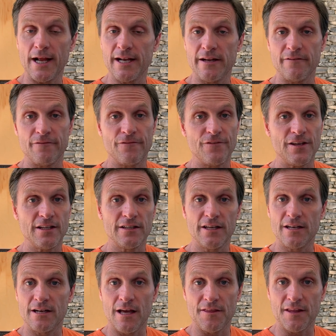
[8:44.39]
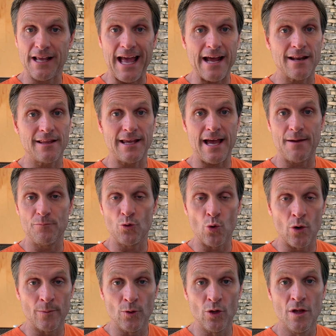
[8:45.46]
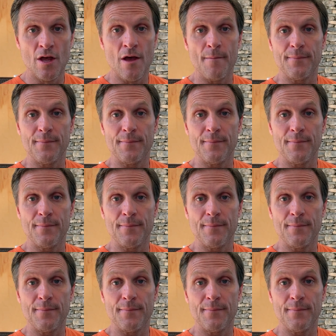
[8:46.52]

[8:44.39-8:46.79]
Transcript: I didn't feel it, nothing out of the abnormal,